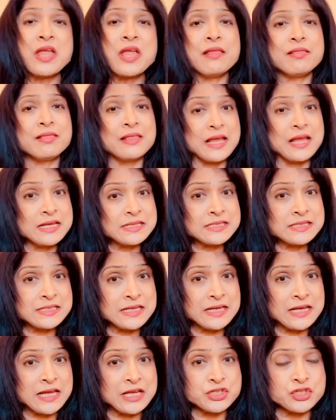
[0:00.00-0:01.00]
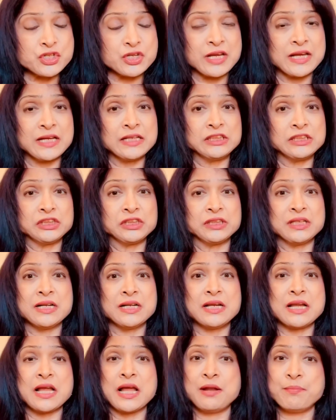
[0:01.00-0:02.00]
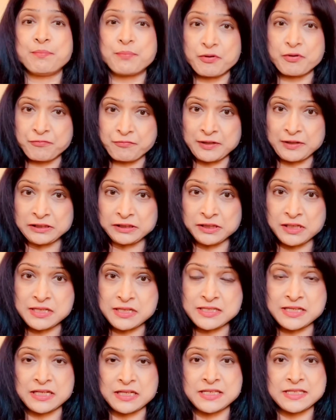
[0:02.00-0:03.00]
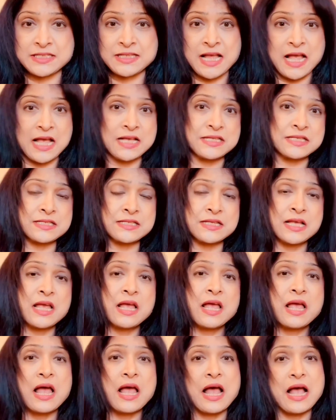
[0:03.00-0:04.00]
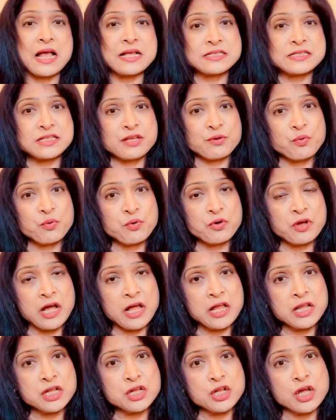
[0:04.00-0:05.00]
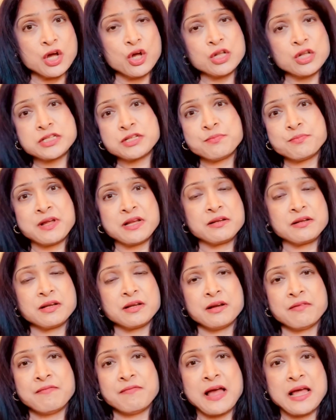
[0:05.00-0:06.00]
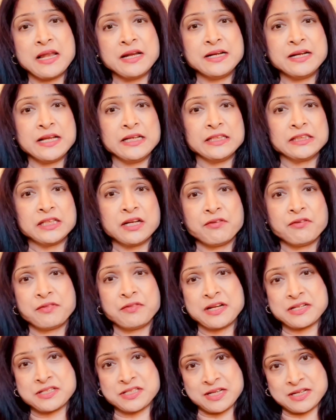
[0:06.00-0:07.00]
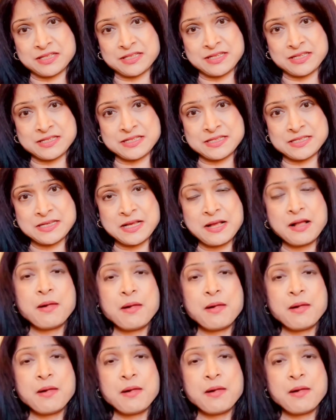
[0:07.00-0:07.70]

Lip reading: They see education and professional success as the ultimate validation of their success.